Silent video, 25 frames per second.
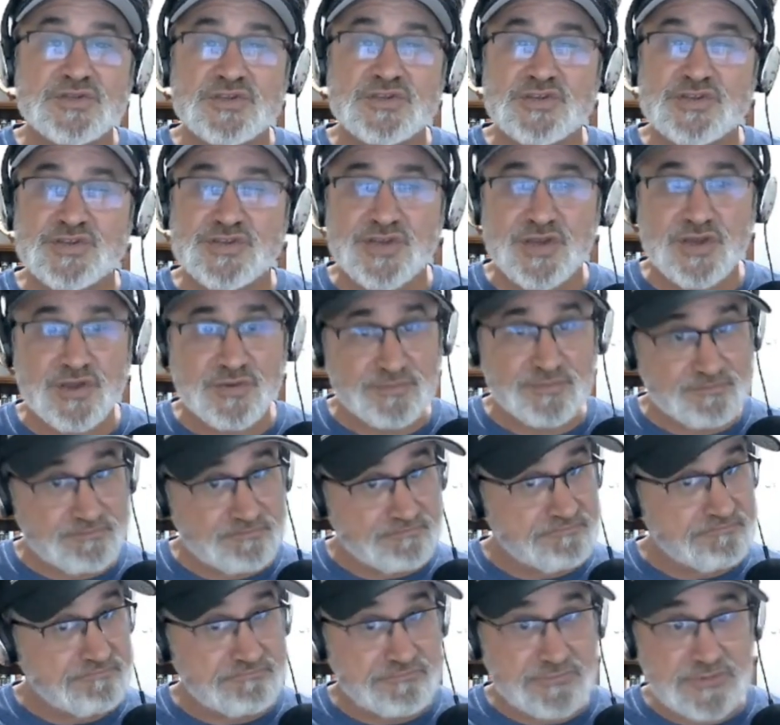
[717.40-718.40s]
So
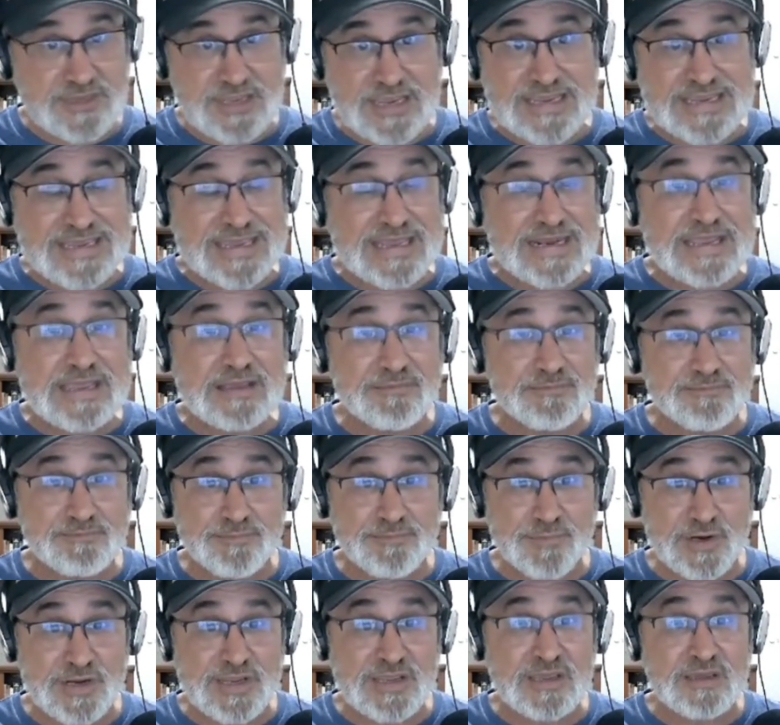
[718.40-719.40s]
they get him,
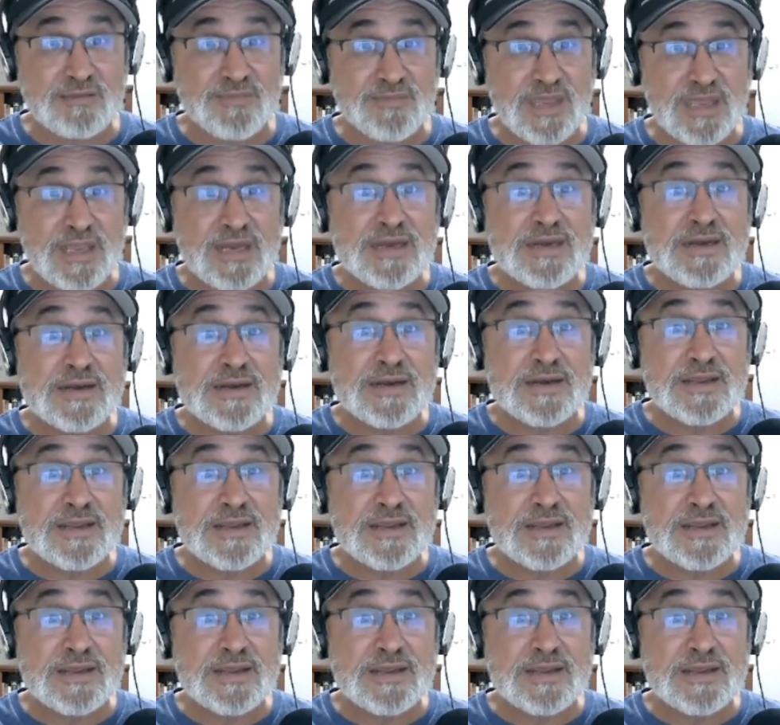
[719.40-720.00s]
bring him in.